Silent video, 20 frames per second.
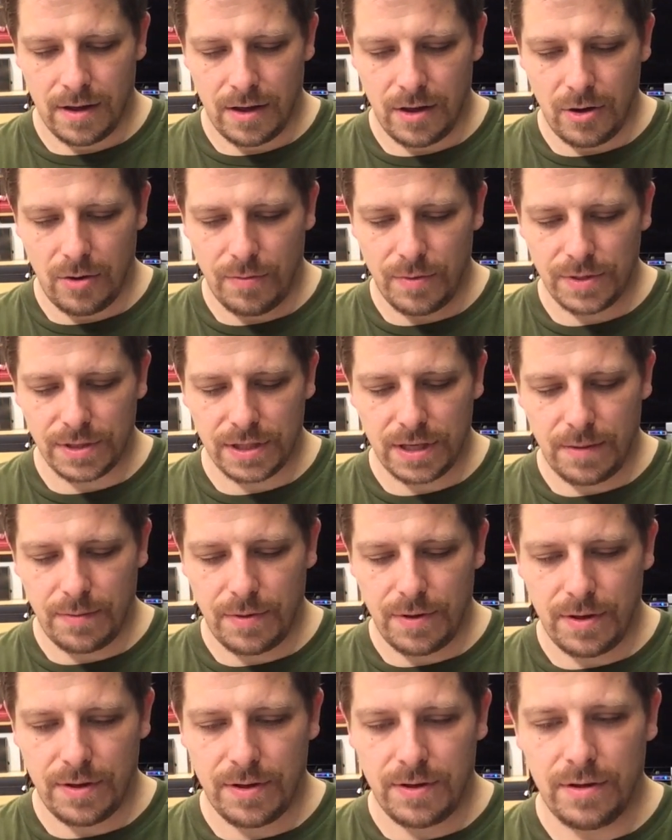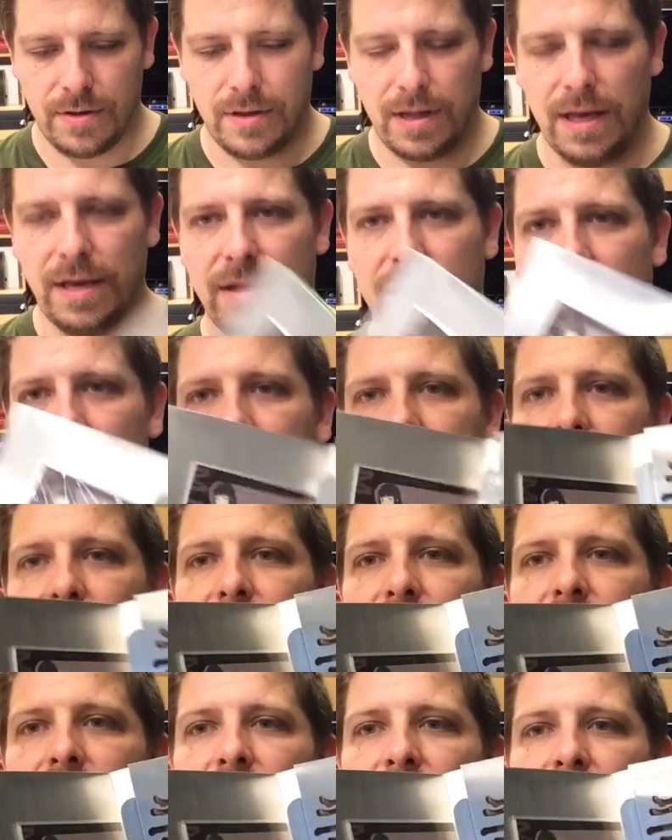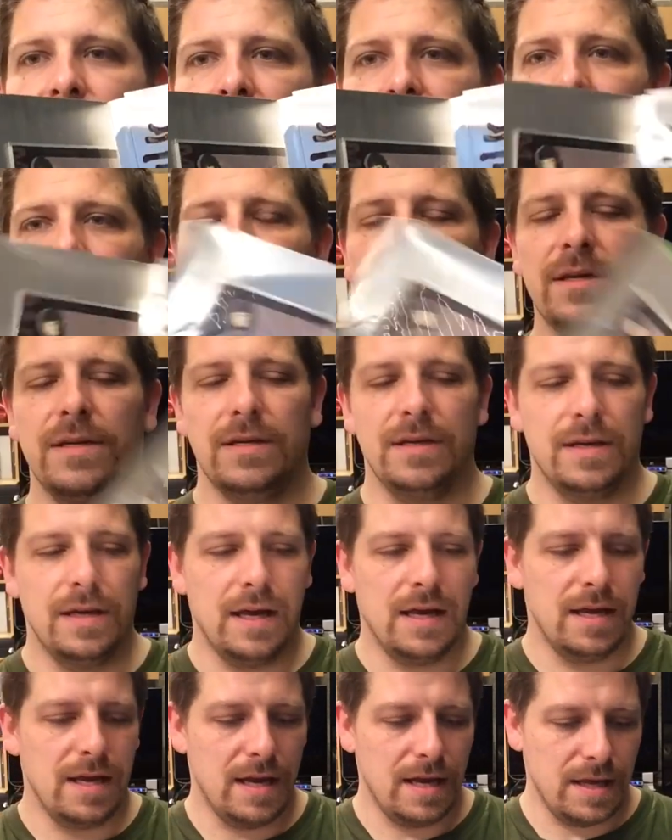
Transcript: It opens up like this. And